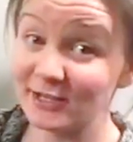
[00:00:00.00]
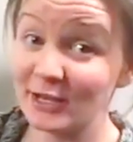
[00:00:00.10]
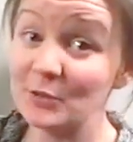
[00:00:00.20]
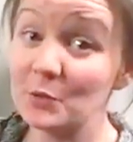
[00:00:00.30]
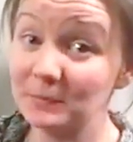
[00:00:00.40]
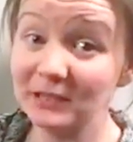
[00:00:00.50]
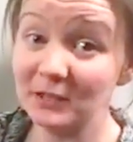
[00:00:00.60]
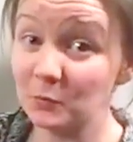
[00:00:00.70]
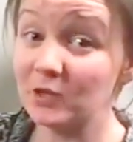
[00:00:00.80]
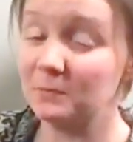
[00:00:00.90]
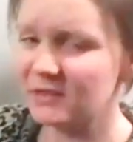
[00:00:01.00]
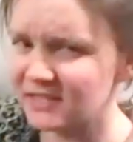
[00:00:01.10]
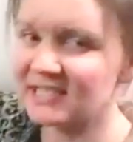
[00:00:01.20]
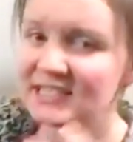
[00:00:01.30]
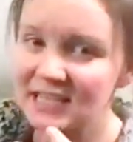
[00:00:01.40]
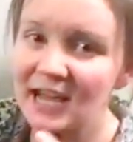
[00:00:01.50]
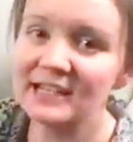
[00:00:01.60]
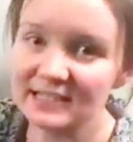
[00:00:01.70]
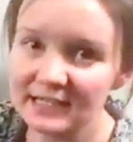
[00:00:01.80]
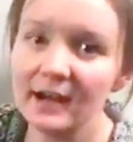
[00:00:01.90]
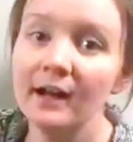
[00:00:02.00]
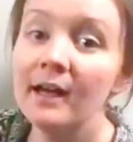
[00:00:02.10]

as I normally would, but this is the idea.